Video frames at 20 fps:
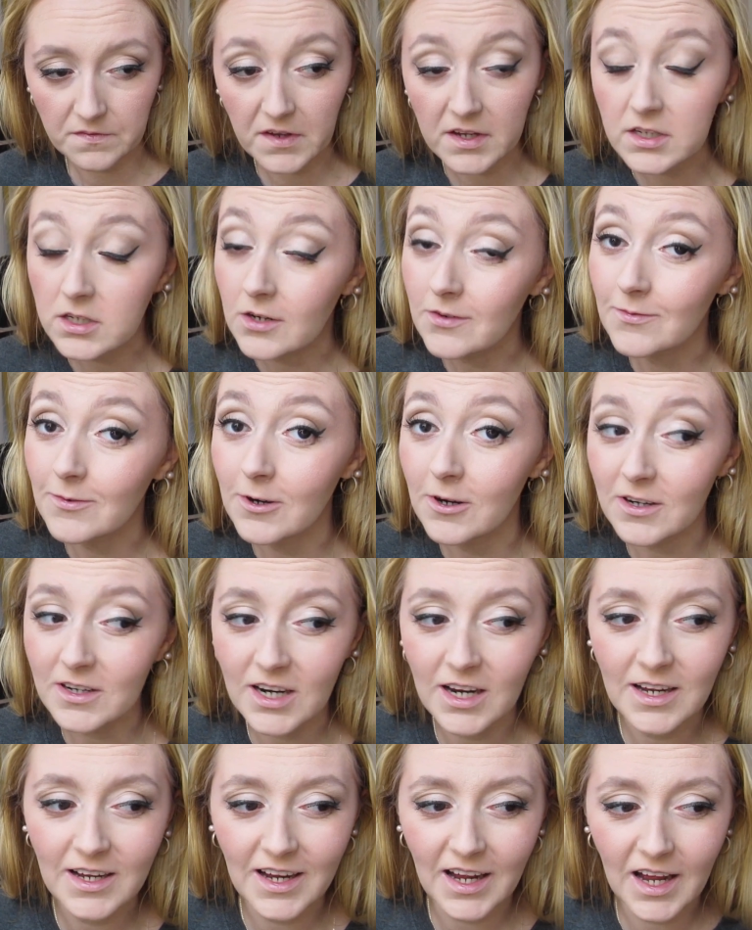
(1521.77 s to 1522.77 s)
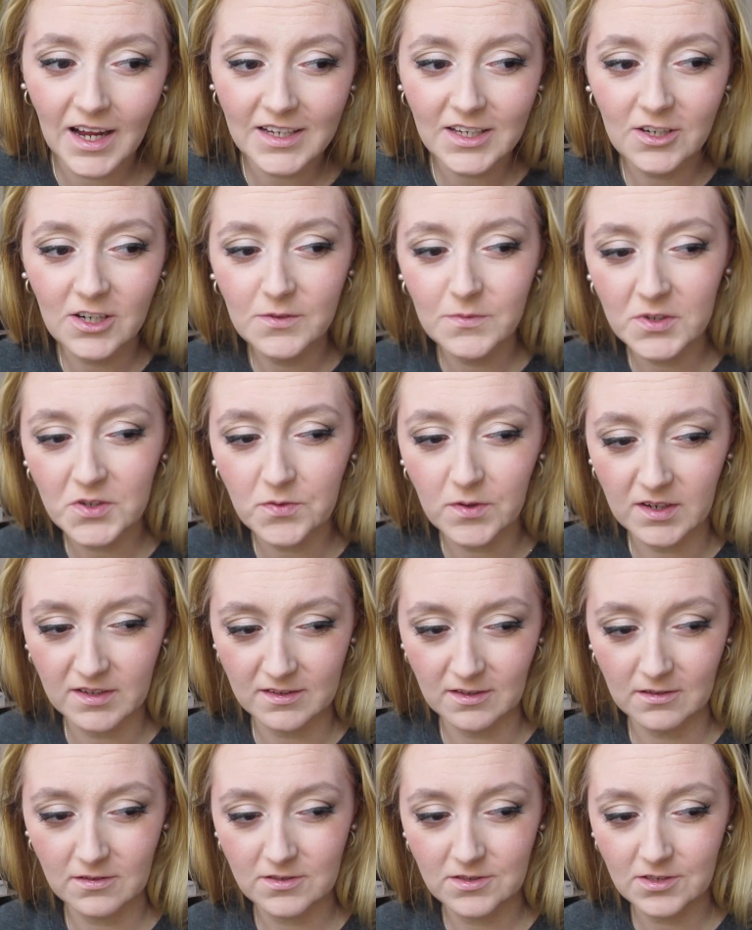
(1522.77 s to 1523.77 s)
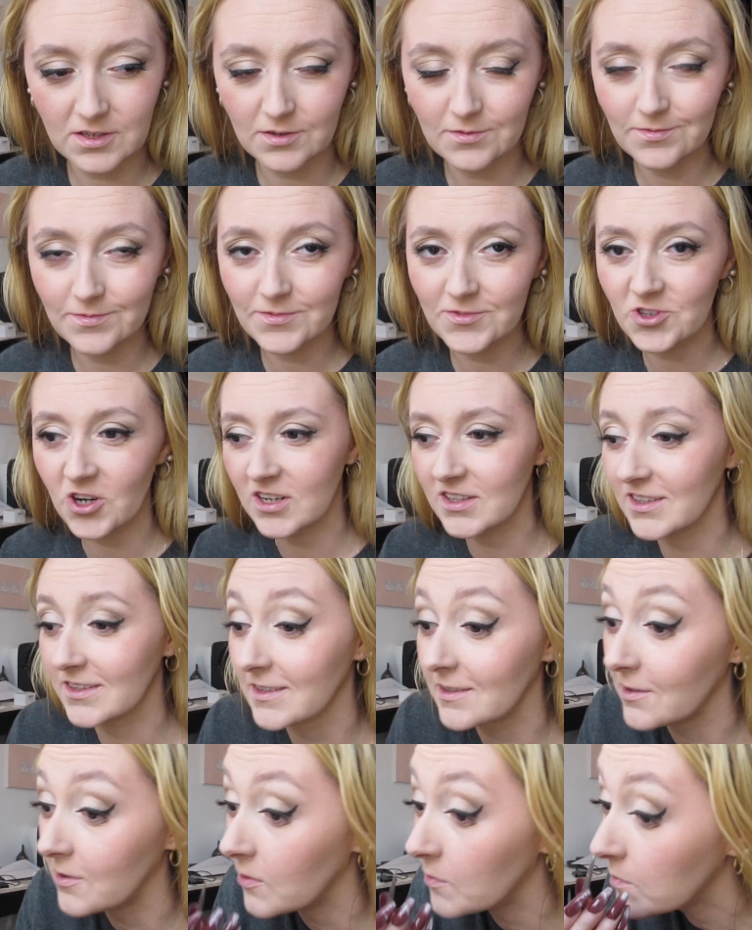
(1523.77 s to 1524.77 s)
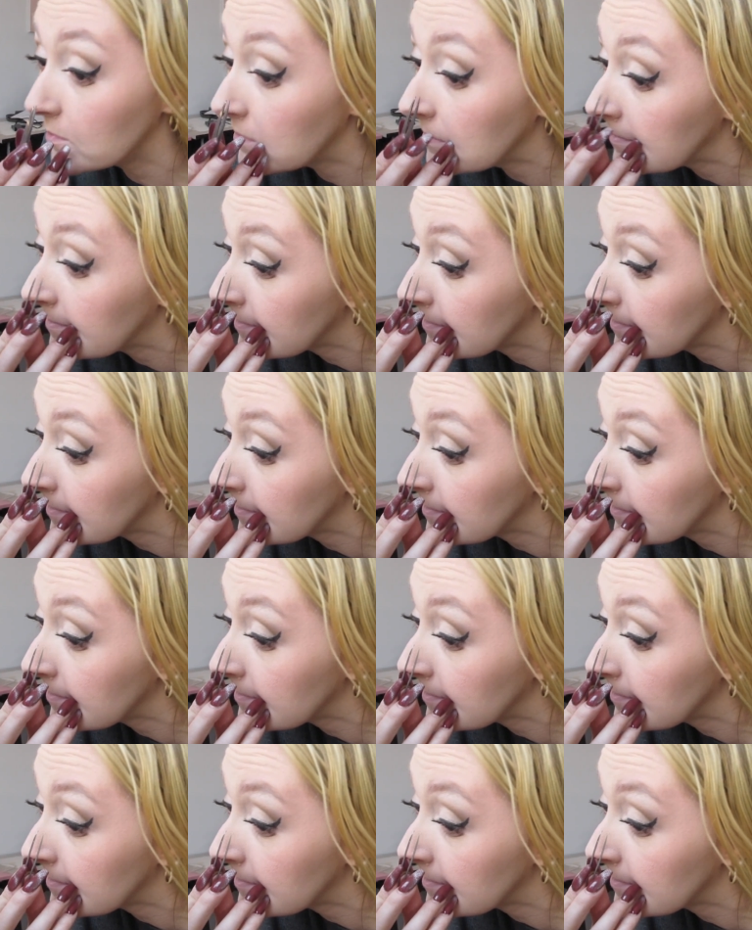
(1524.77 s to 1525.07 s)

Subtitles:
that doesn't work, I go in with tweezers. Don't try this at home.